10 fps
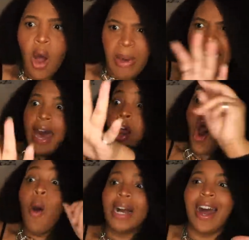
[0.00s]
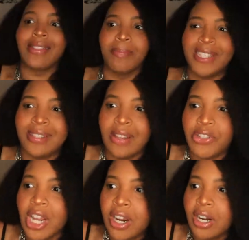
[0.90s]
Oh my god! Oh my god, the best has ever
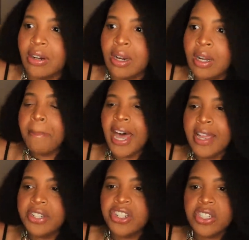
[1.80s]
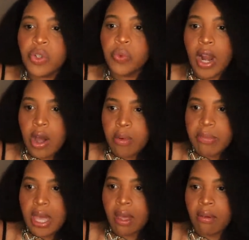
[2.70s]
turned. Patience
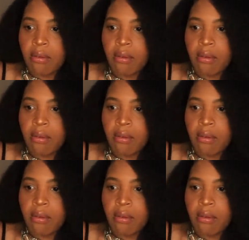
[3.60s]
roaming.